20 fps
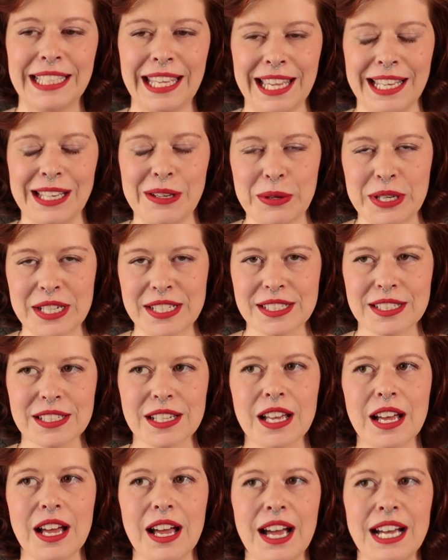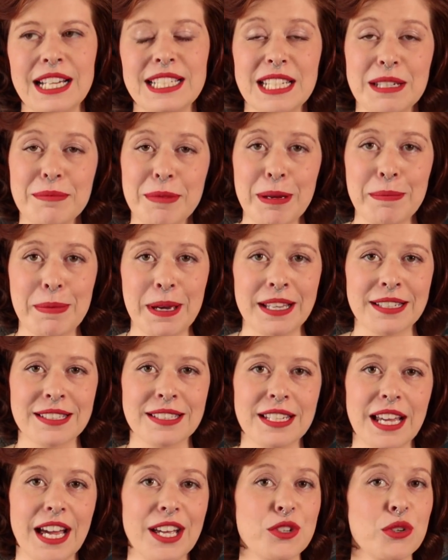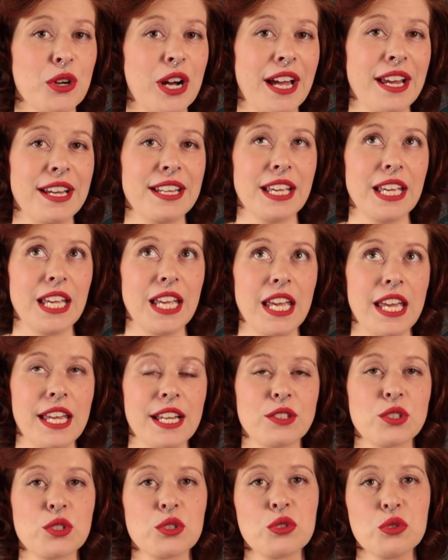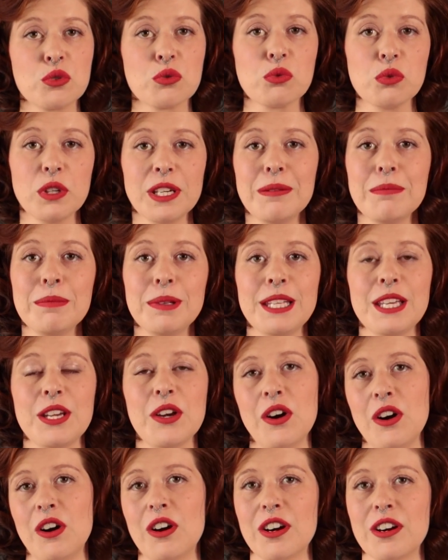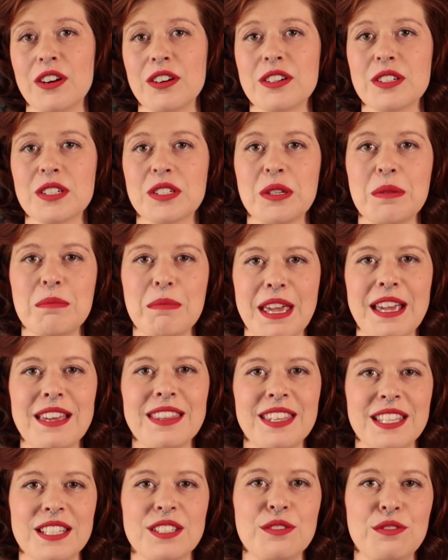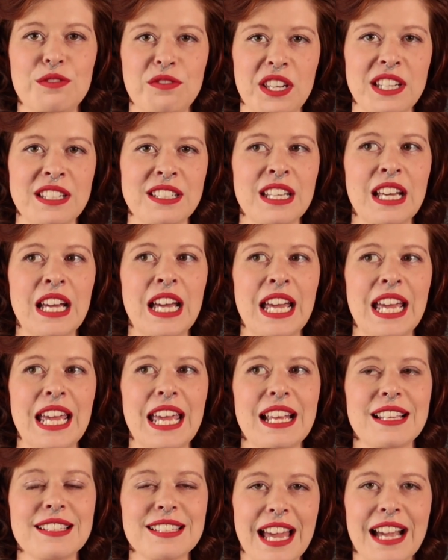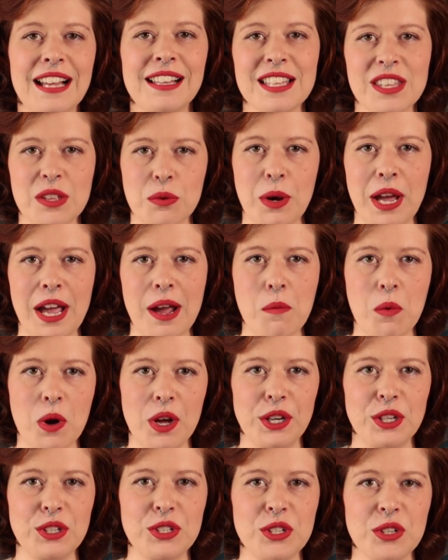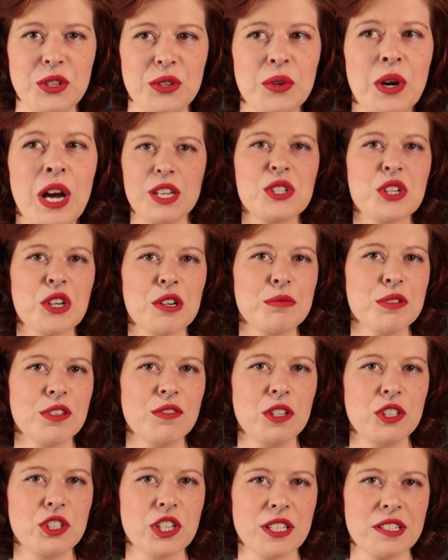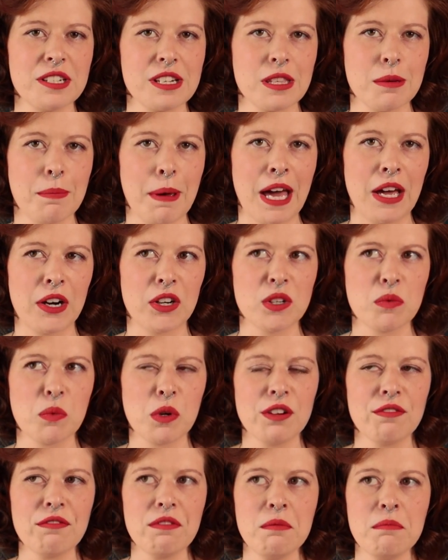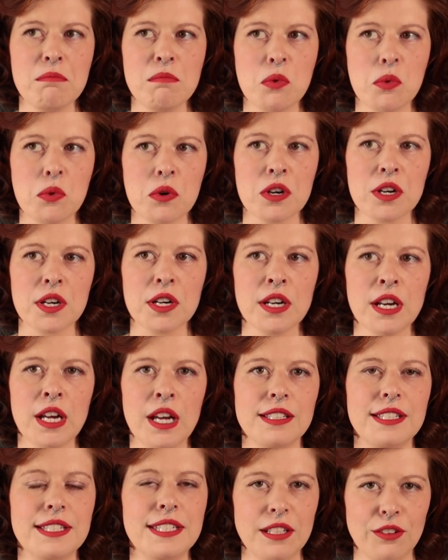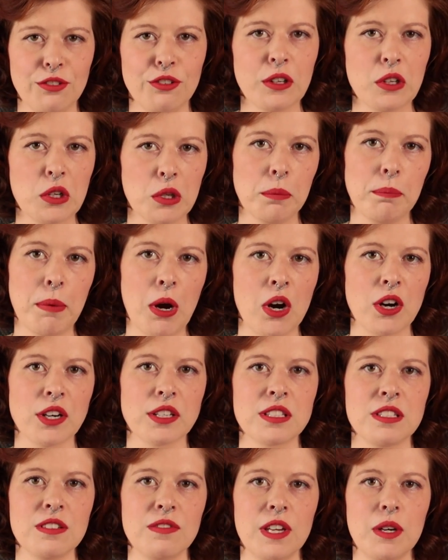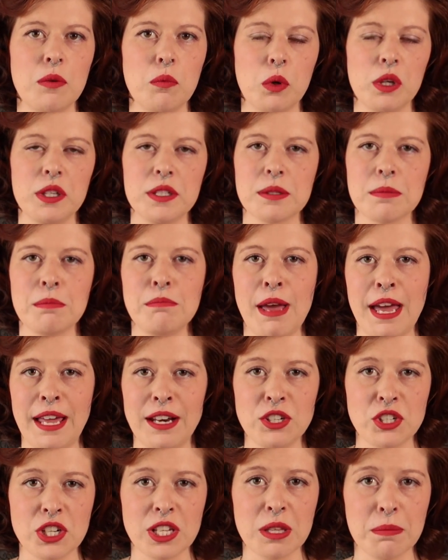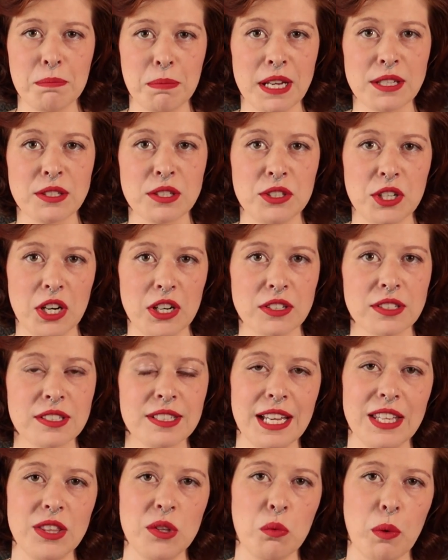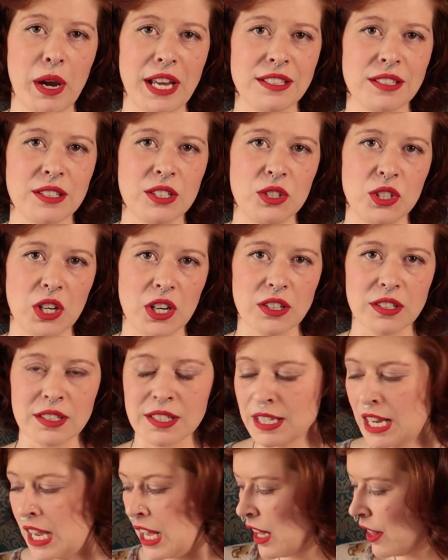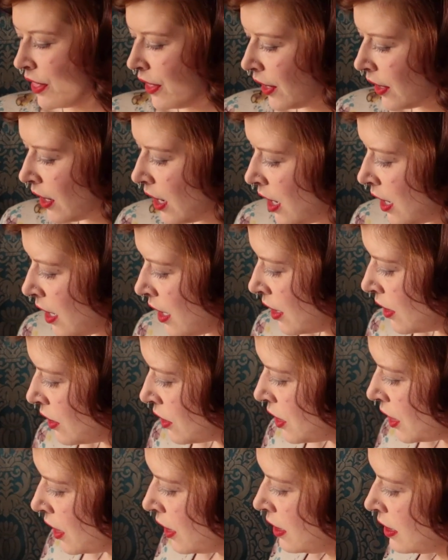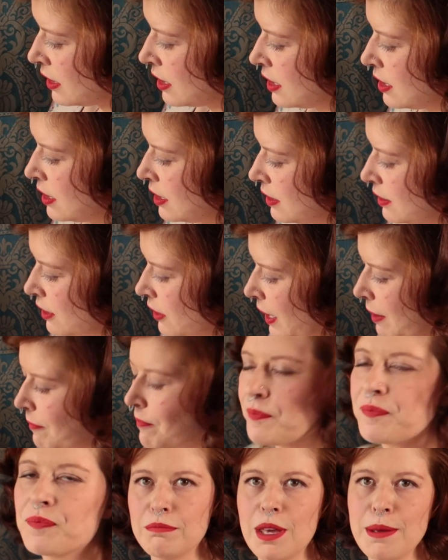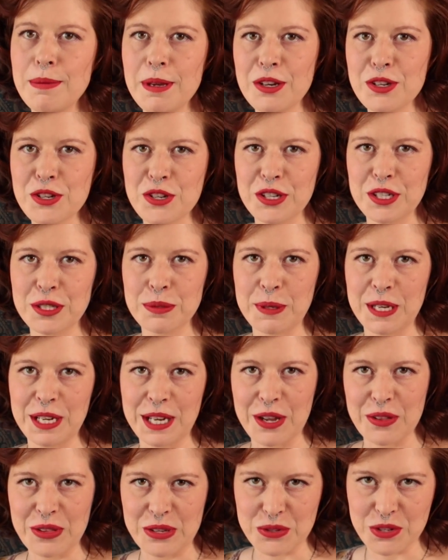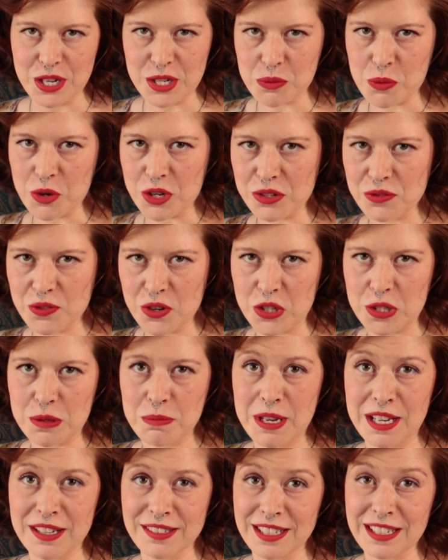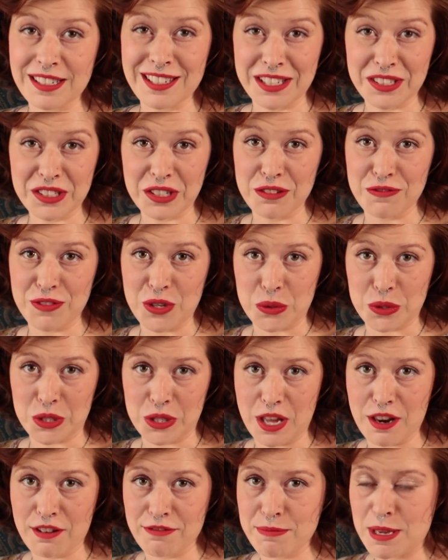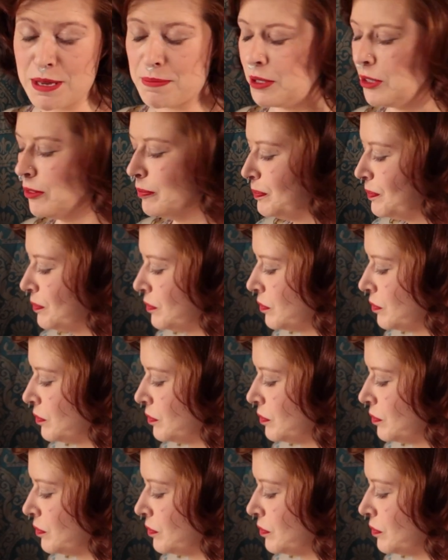Anyways, I did my best. I tried extremely hard to make this fit exactly the way I wanted to. In terms of adjusting the pattern, one of the more difficult parts of it was managing the bust darts and the waist darts. There are darts... Okay, maybe I should explain how this dress works first because it does confuse a lot of people.